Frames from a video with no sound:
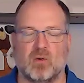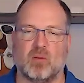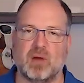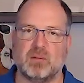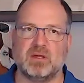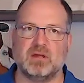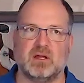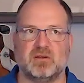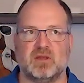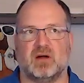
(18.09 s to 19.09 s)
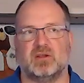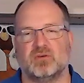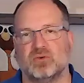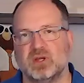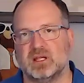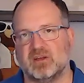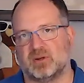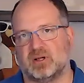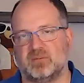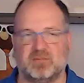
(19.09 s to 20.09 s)
or maybe, and you
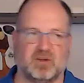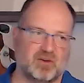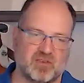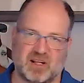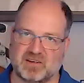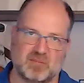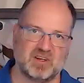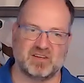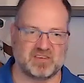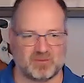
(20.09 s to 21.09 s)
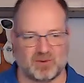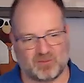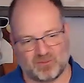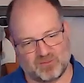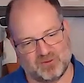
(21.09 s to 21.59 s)
realize, well, the consultant comes in and says, well,